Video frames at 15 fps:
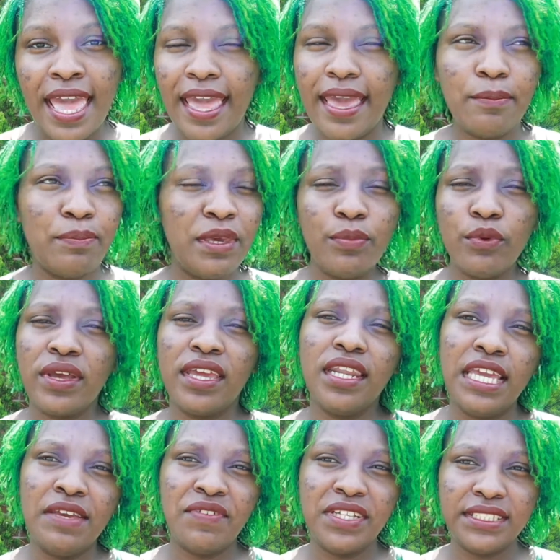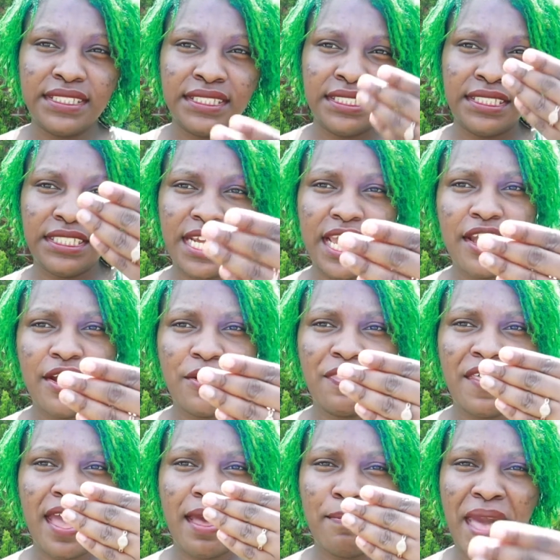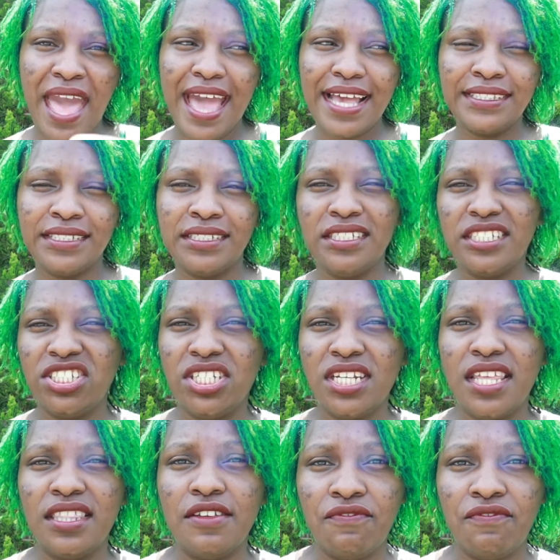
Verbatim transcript: and people can even stare that past addiction in